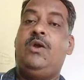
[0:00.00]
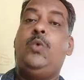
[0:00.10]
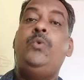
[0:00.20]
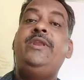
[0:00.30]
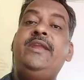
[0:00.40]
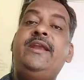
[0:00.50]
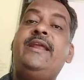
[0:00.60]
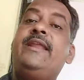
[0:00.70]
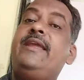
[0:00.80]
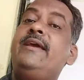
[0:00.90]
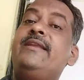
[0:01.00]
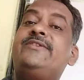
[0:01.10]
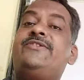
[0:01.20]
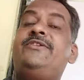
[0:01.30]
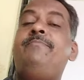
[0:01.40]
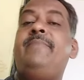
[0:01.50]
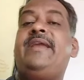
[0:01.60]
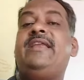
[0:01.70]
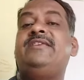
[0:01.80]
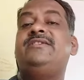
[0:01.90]
We need an airstream
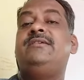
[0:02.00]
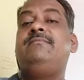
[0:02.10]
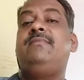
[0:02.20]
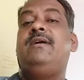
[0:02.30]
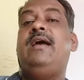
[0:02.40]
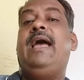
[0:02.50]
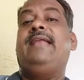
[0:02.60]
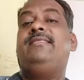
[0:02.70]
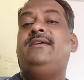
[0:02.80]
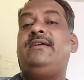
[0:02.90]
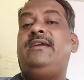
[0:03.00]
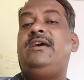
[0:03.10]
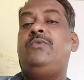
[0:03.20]
mechanism, and the air